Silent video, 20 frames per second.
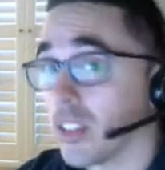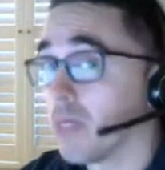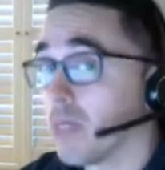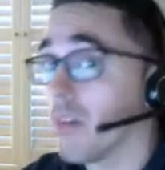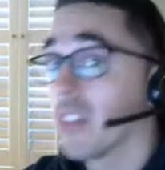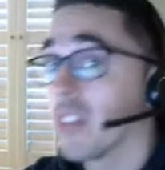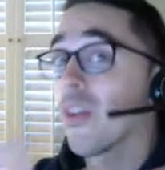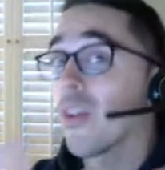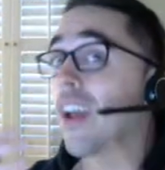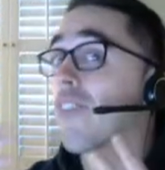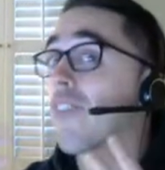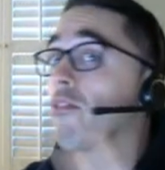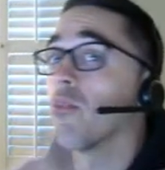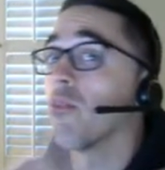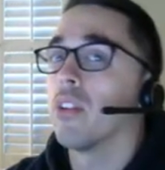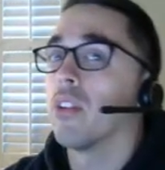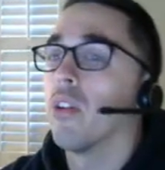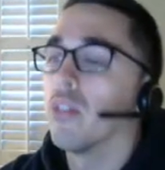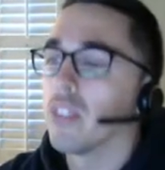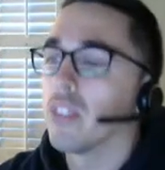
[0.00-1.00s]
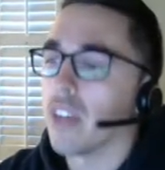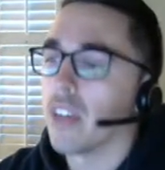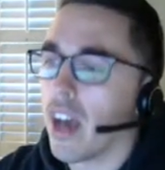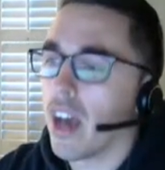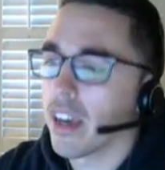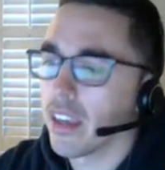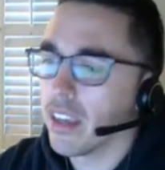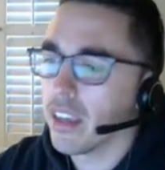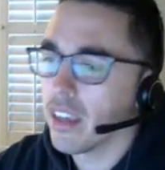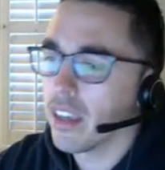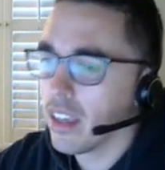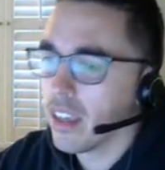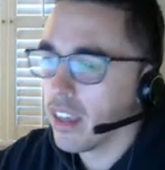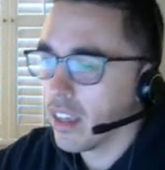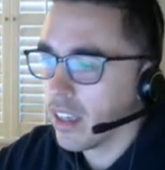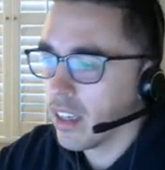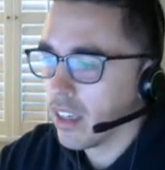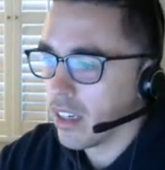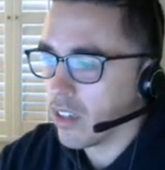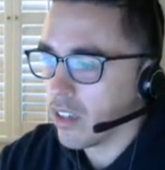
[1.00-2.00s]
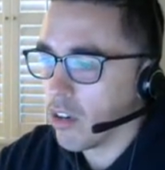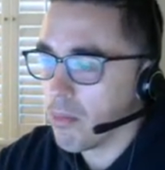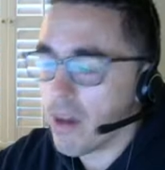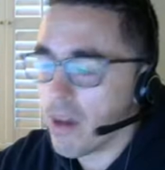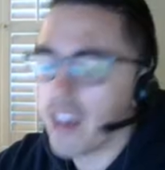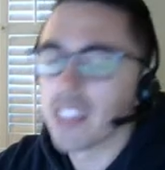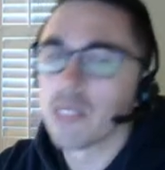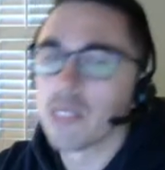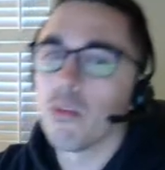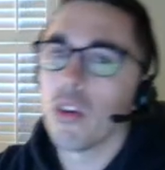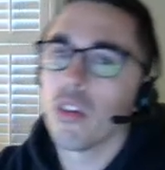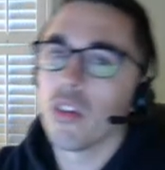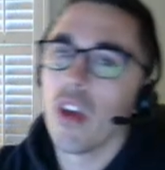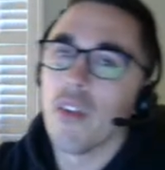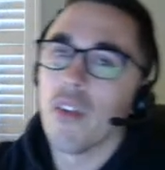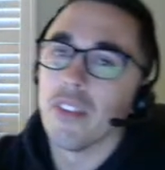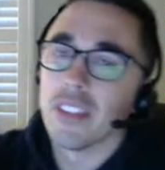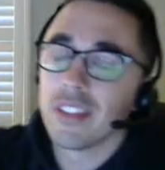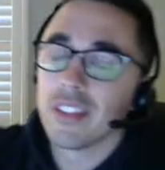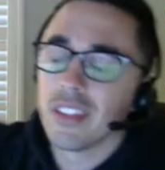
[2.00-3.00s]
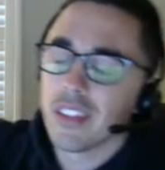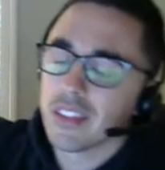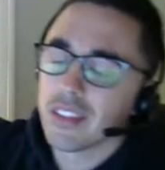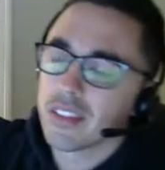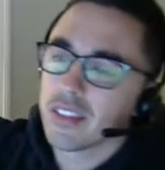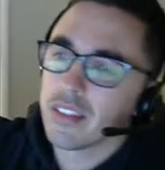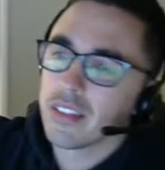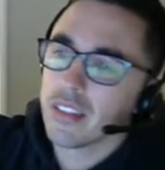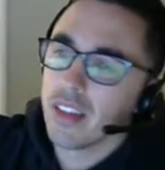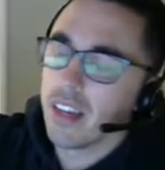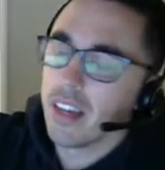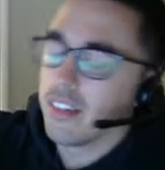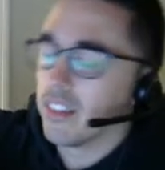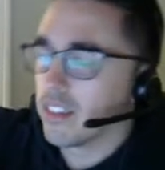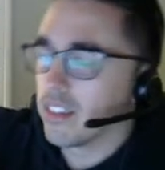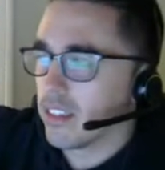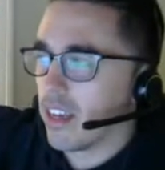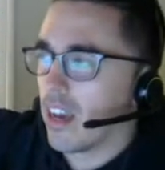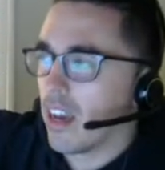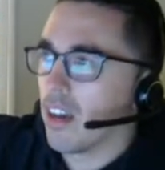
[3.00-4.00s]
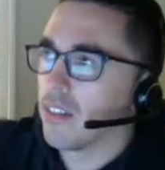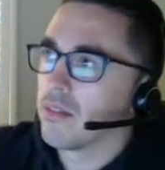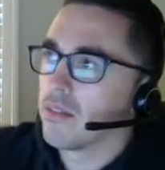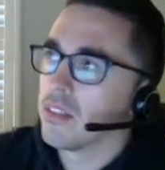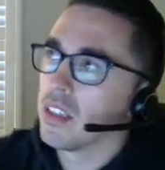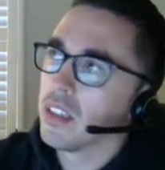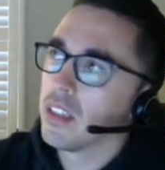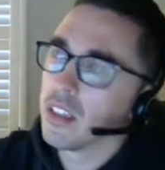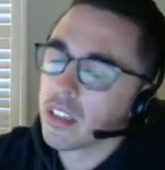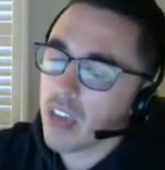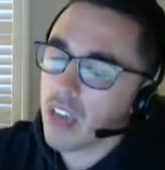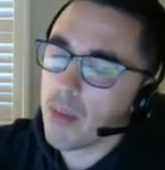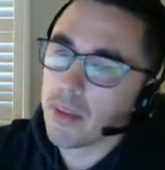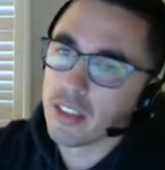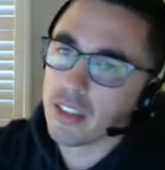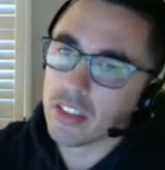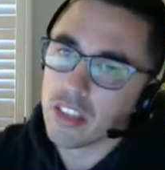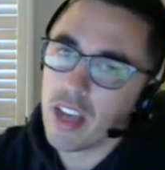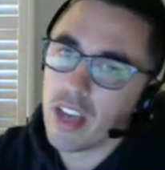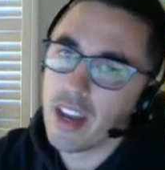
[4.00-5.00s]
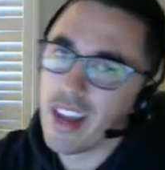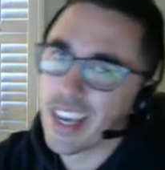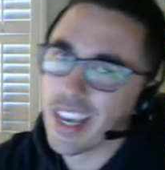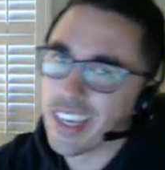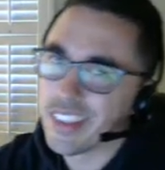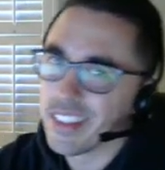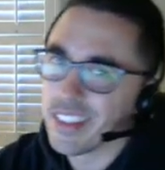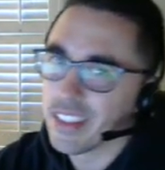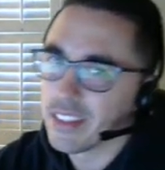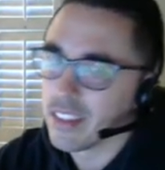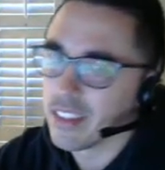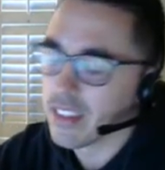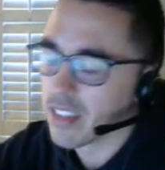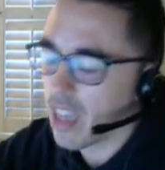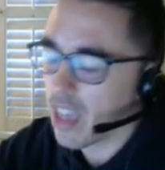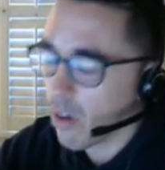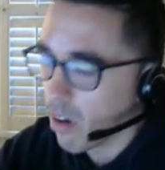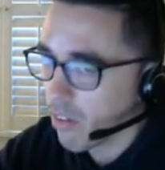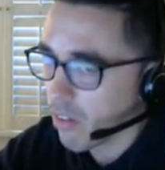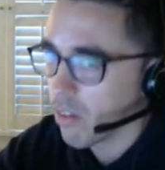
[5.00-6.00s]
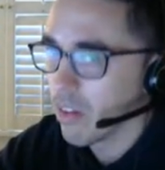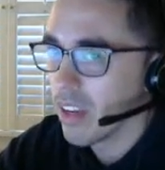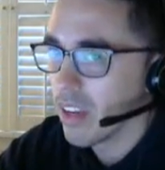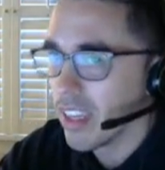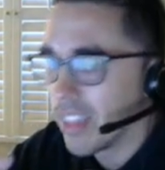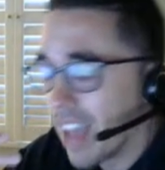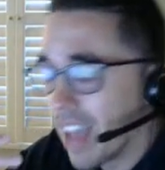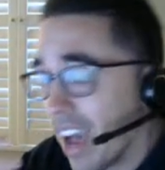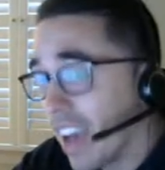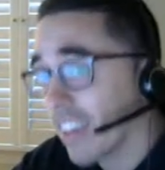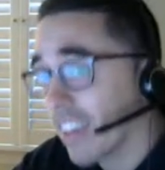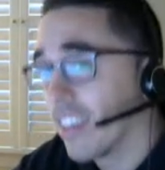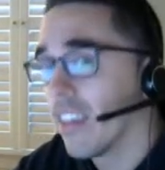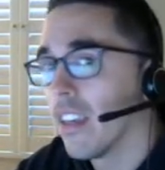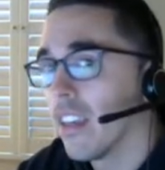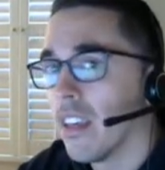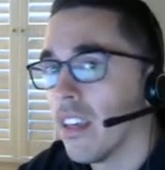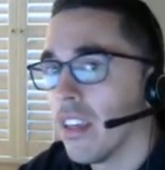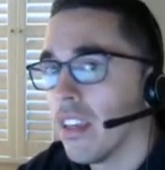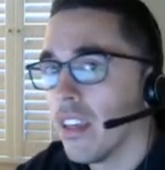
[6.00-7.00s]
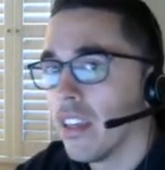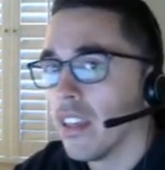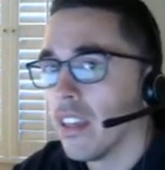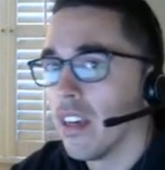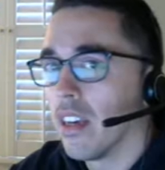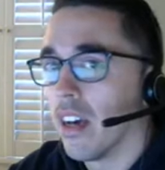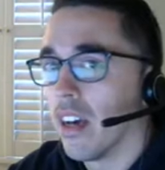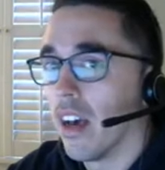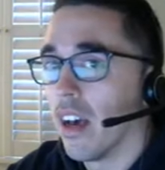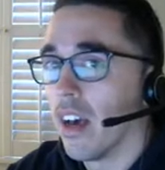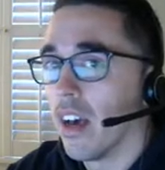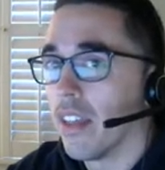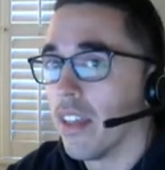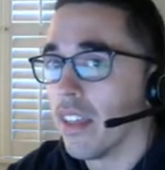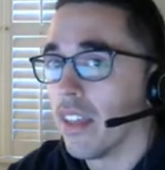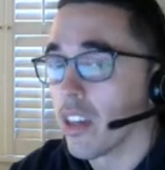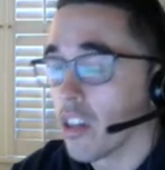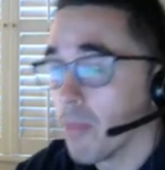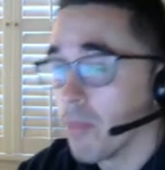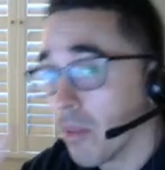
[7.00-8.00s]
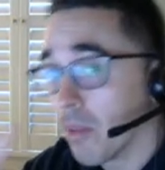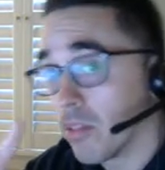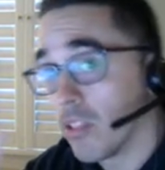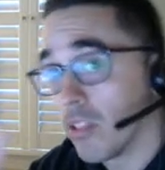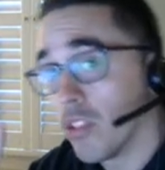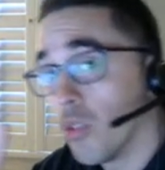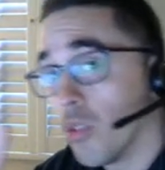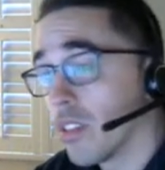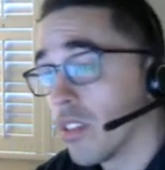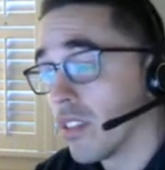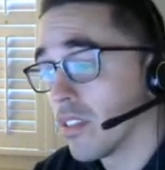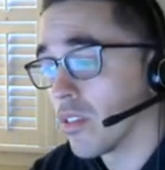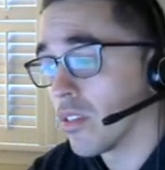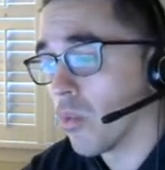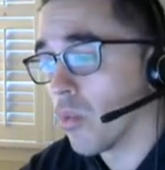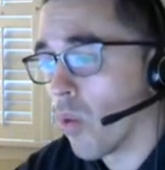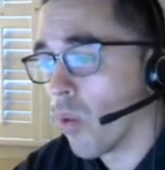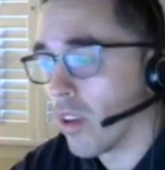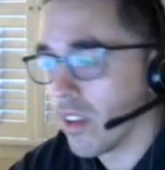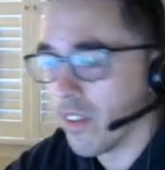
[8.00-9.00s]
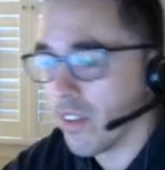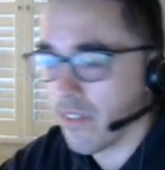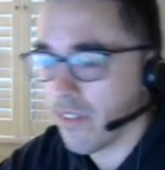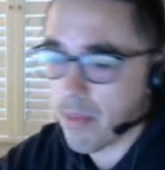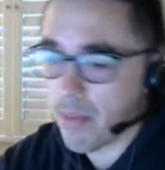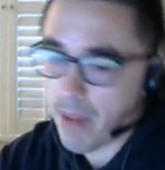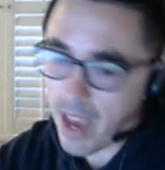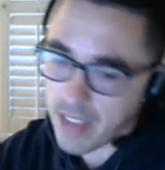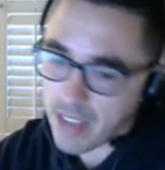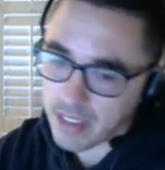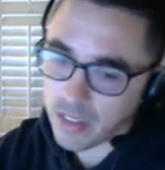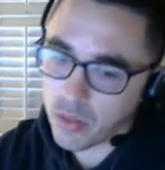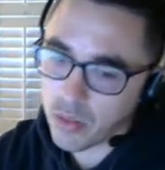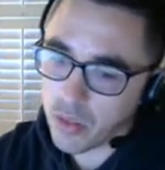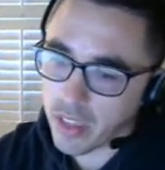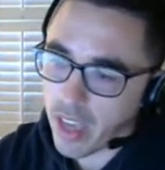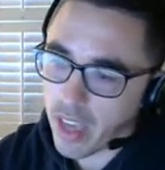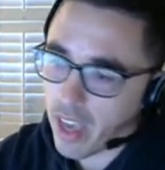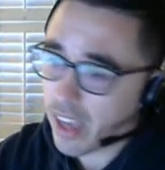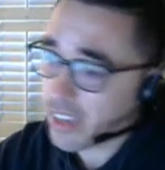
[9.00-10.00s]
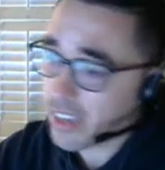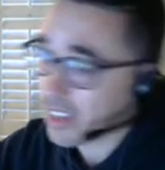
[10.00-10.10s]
to make sure everyone knows in hockey, you know, in basketball, you have an assist. I dish it out. Guy makes a shot. I get the assist. However, in hockey, there can be up to two assists awarded. If I pass it to a guy,